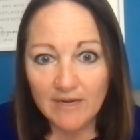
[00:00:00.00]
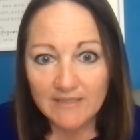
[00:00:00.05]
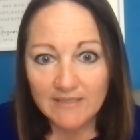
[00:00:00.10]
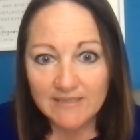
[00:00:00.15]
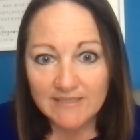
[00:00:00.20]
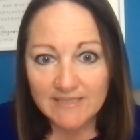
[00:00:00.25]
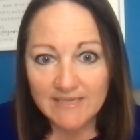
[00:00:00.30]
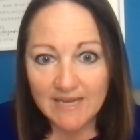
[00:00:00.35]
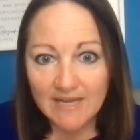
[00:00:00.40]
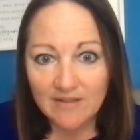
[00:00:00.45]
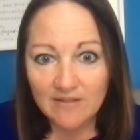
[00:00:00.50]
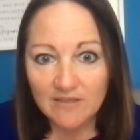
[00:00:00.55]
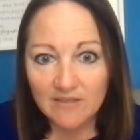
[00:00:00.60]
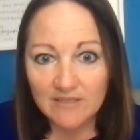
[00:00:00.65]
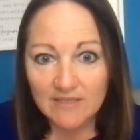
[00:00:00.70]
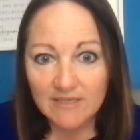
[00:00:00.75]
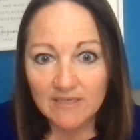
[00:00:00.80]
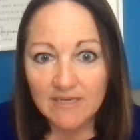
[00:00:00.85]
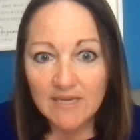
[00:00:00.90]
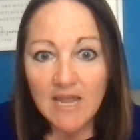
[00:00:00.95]

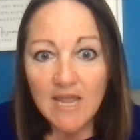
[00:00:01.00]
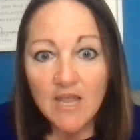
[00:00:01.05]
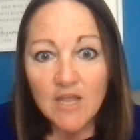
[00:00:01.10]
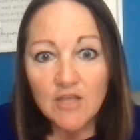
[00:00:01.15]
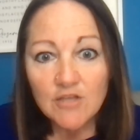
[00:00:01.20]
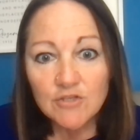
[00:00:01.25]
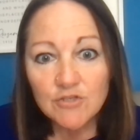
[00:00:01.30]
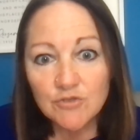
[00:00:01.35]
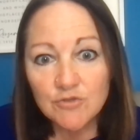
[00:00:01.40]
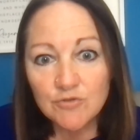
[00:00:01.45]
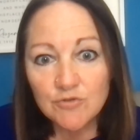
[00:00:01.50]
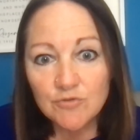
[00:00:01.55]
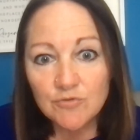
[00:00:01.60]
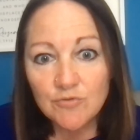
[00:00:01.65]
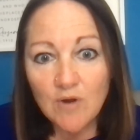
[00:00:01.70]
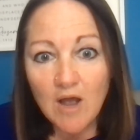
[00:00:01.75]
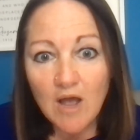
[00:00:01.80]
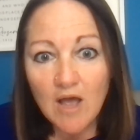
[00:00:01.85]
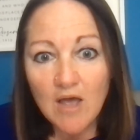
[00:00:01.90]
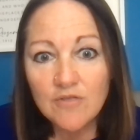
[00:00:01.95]
practicality,
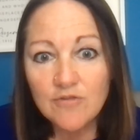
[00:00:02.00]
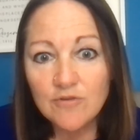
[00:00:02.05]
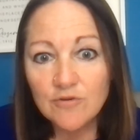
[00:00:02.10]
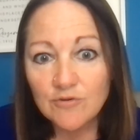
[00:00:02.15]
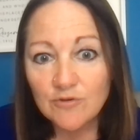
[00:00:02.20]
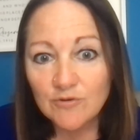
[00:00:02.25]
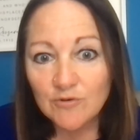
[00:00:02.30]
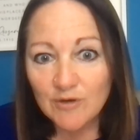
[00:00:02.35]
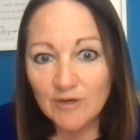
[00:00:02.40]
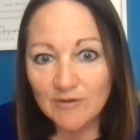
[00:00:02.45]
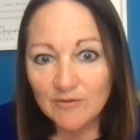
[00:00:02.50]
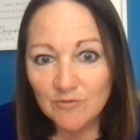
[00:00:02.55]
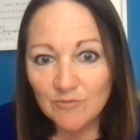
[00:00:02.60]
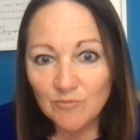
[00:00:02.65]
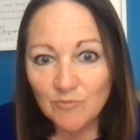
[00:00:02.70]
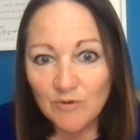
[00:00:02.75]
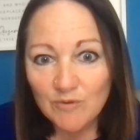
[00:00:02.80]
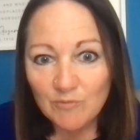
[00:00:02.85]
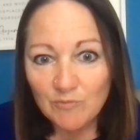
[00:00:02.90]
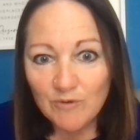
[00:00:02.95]
and
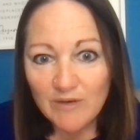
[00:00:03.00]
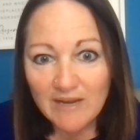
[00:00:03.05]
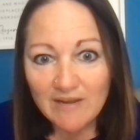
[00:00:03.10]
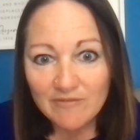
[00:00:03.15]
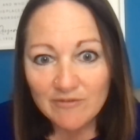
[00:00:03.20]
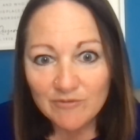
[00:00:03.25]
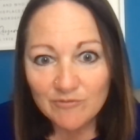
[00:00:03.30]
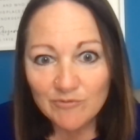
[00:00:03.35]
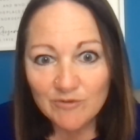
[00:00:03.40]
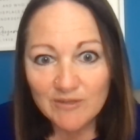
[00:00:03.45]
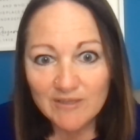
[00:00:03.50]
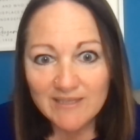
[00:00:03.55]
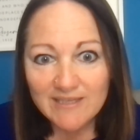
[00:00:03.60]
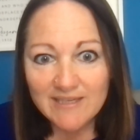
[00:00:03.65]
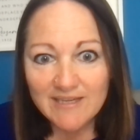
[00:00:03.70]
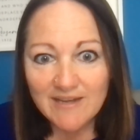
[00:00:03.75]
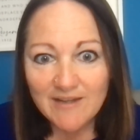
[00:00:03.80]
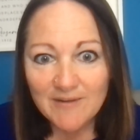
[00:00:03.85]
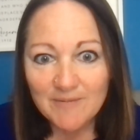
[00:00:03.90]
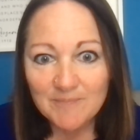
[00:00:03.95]
we haven't
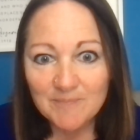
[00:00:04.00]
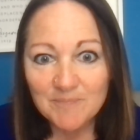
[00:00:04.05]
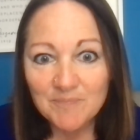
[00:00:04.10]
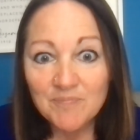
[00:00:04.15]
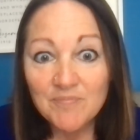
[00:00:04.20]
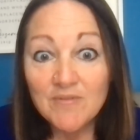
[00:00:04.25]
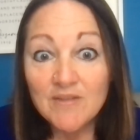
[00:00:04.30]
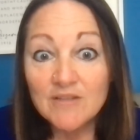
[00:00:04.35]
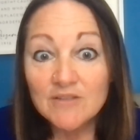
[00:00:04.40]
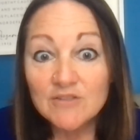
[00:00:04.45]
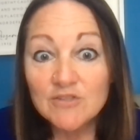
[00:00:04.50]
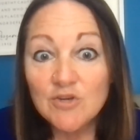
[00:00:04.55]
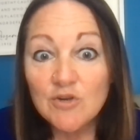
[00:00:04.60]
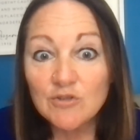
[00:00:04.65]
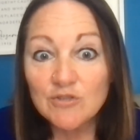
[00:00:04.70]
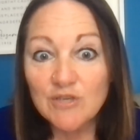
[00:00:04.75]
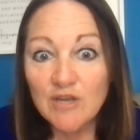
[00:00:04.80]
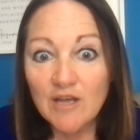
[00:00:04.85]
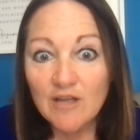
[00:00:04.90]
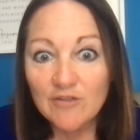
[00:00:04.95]
really
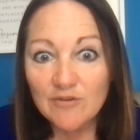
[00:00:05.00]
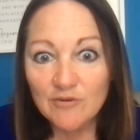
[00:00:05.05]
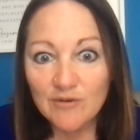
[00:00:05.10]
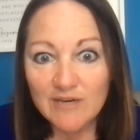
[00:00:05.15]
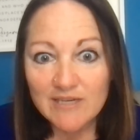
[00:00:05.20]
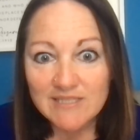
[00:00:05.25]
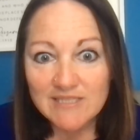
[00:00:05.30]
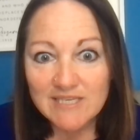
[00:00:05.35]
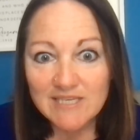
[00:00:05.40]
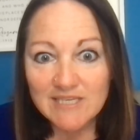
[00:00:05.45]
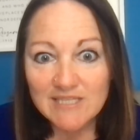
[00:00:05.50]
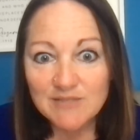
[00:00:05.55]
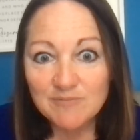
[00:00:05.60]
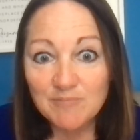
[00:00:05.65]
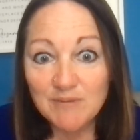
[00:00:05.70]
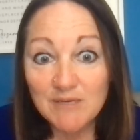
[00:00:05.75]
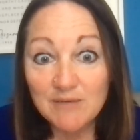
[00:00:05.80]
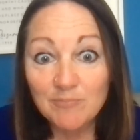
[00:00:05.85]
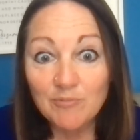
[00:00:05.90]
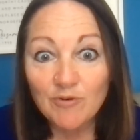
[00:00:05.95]
talked to other
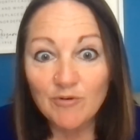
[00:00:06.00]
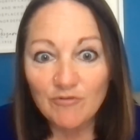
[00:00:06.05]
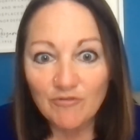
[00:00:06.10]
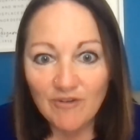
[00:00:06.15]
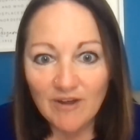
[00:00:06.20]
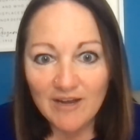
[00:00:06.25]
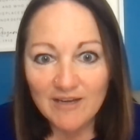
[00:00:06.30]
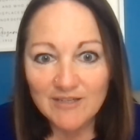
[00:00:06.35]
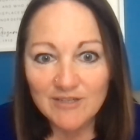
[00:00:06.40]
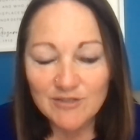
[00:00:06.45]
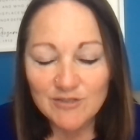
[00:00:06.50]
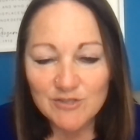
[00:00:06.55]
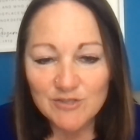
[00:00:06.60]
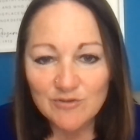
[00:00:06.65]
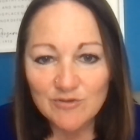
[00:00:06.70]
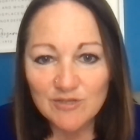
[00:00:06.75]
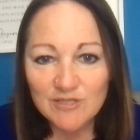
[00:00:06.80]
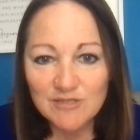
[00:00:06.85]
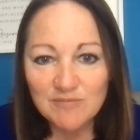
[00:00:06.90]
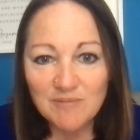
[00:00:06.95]
SSP providers,
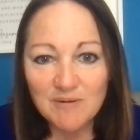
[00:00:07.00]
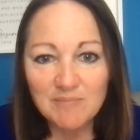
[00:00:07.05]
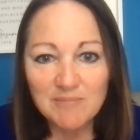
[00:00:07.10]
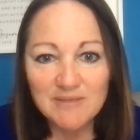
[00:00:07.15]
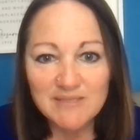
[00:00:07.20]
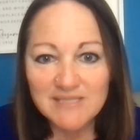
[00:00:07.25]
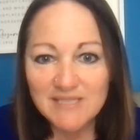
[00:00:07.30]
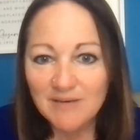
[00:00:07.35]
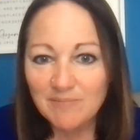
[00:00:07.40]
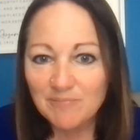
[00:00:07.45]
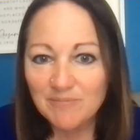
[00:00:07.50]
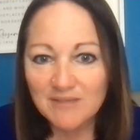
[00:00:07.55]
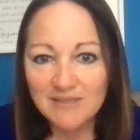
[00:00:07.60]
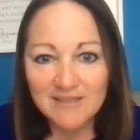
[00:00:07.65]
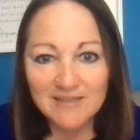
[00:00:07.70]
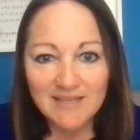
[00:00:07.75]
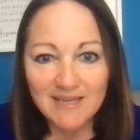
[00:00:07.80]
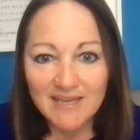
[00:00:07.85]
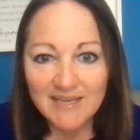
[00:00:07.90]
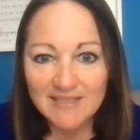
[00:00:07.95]
so this may be
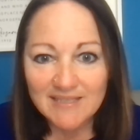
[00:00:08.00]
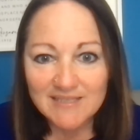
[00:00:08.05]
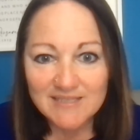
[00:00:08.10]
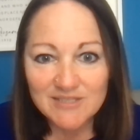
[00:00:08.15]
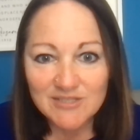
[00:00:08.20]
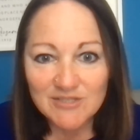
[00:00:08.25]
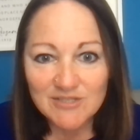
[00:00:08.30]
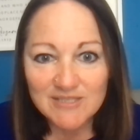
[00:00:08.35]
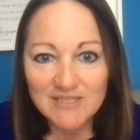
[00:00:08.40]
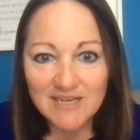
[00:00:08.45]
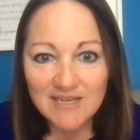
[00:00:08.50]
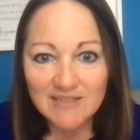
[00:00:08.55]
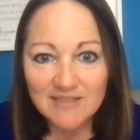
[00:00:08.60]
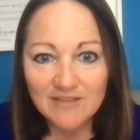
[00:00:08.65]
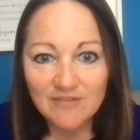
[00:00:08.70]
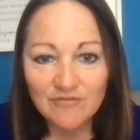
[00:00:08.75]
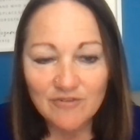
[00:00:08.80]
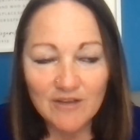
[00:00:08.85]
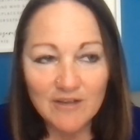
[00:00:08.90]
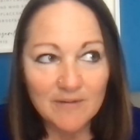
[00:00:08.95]
something that is just kind
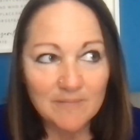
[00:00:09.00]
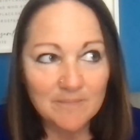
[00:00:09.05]
of